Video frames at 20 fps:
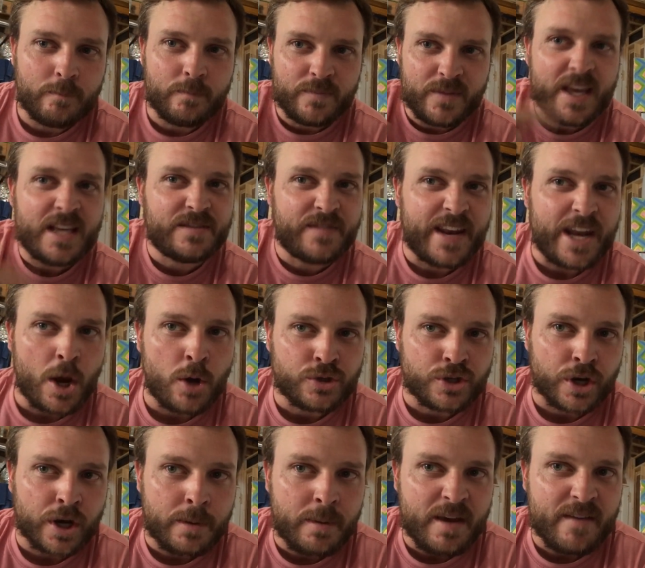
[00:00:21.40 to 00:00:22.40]
these videos
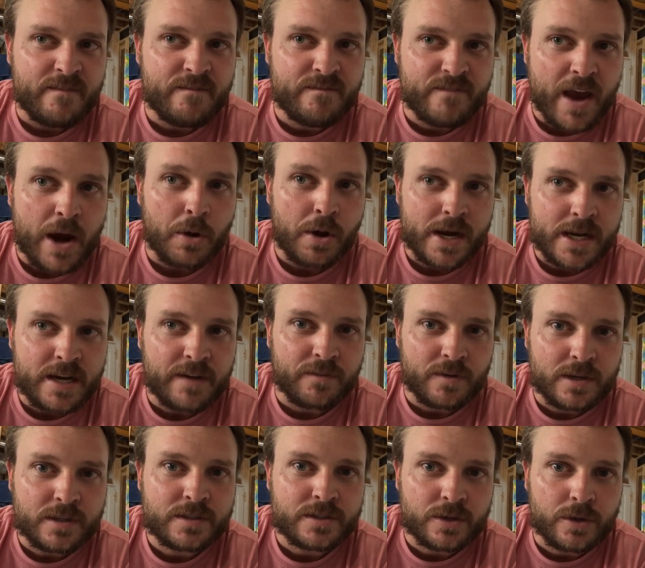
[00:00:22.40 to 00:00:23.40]
are going to be very
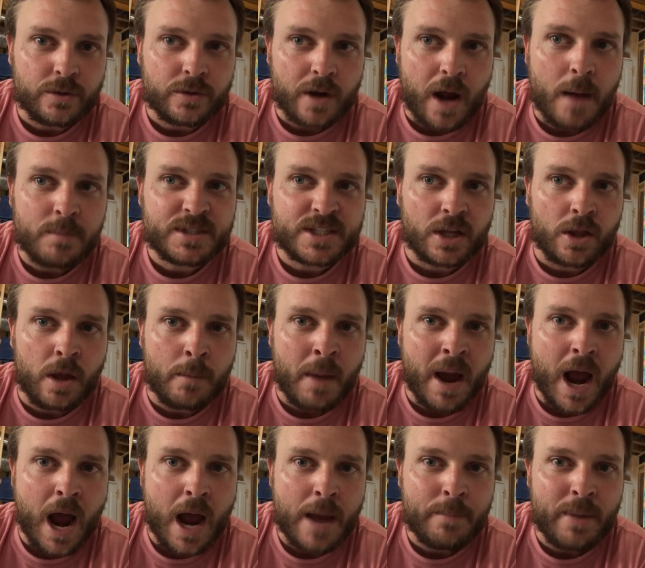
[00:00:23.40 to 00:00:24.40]
different soon. I'm still on
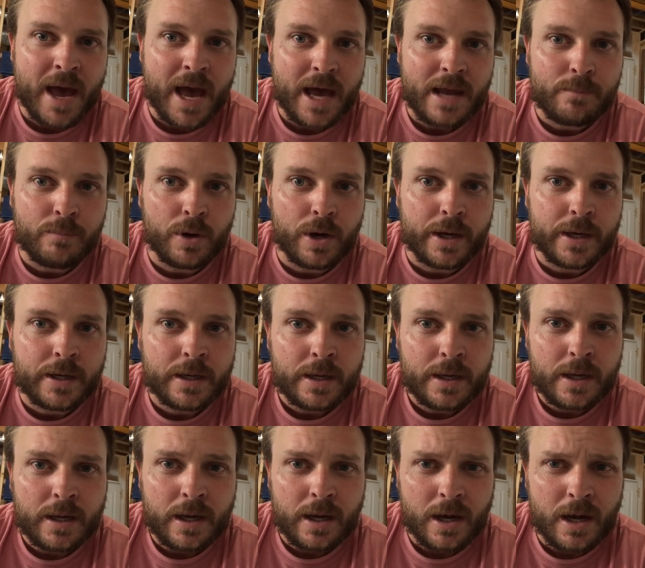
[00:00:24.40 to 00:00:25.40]
my iPad but
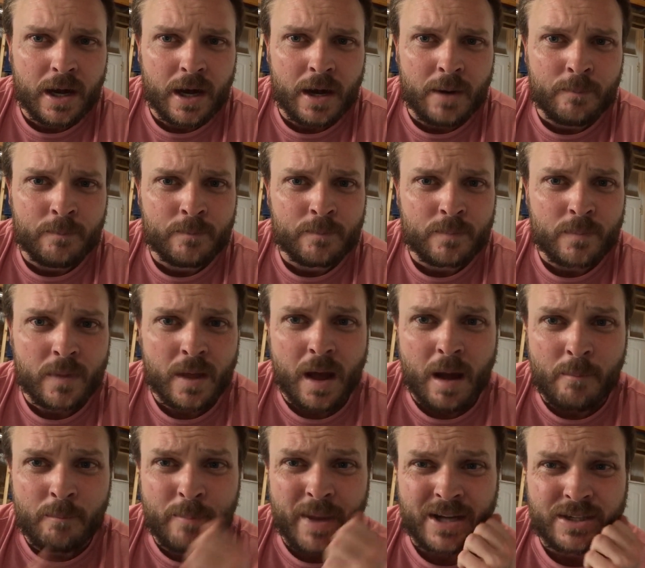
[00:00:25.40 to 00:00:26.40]
um,
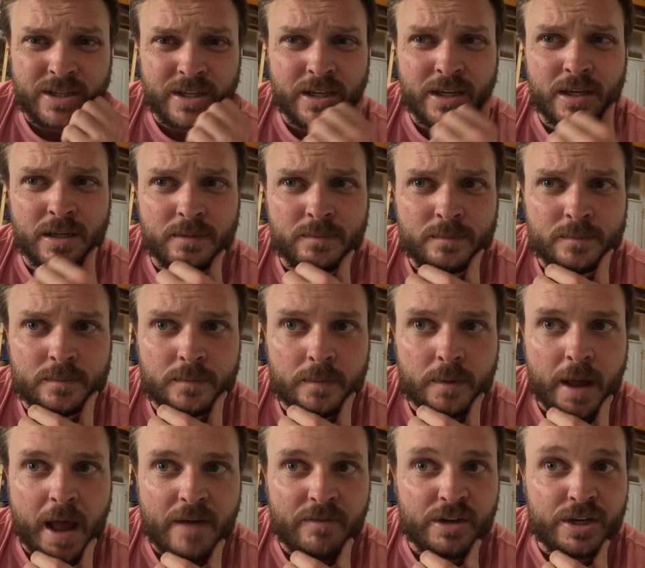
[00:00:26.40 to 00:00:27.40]
I'm about to
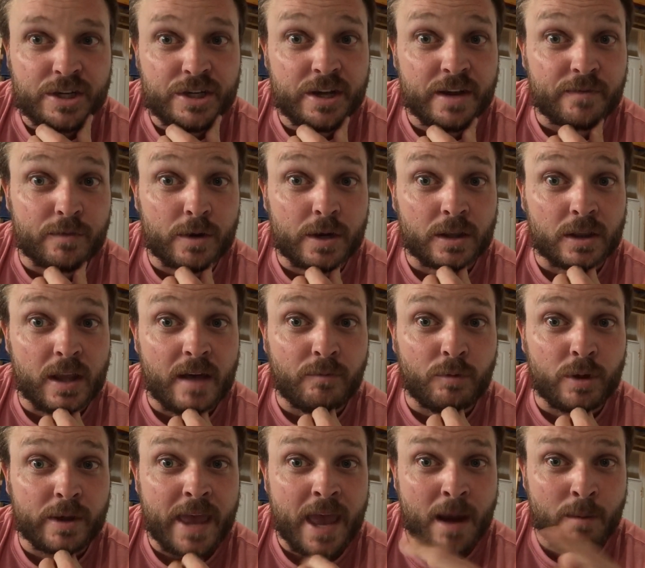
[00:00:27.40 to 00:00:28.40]
have a different
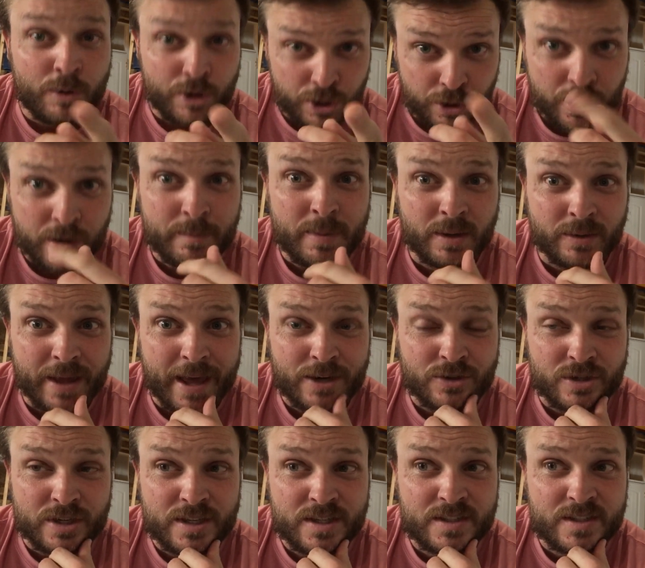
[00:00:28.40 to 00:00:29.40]
level of camera. You're going to be able to
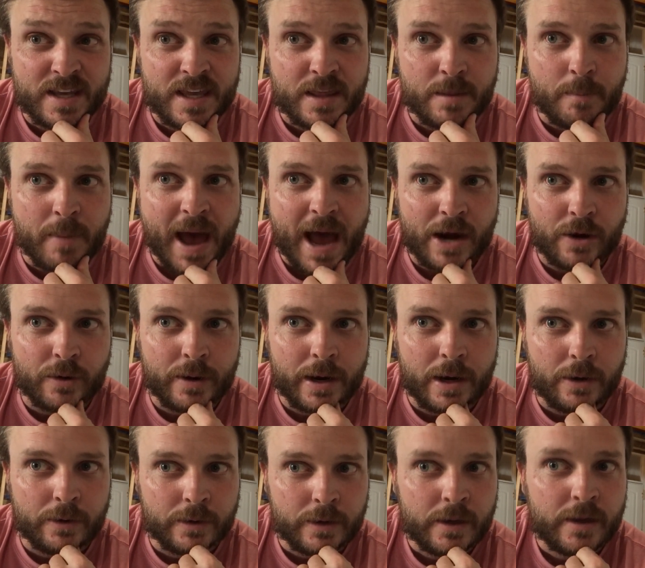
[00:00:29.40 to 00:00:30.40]
actually see the
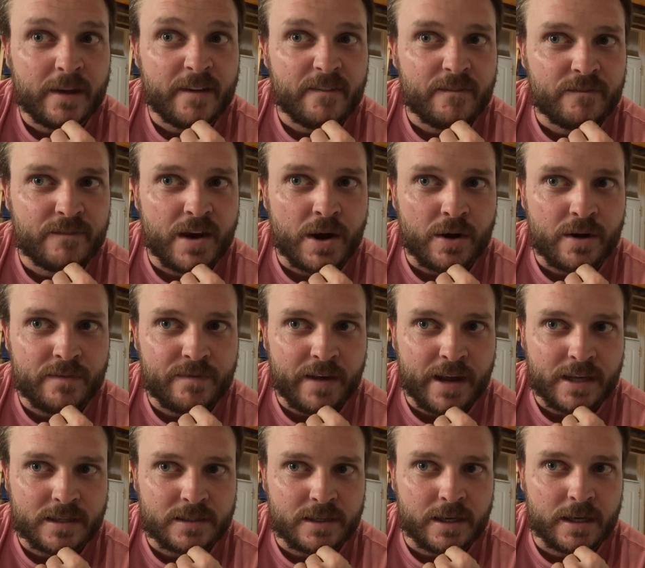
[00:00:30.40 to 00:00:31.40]
background very
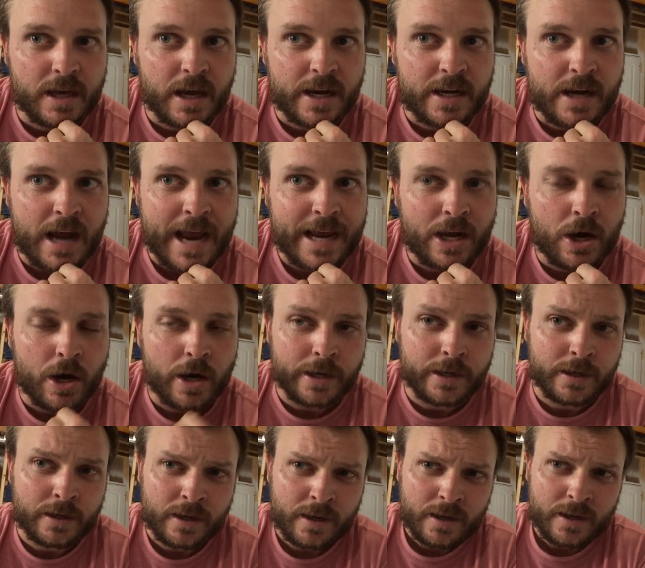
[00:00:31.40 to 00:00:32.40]
fancy, got a Nikon,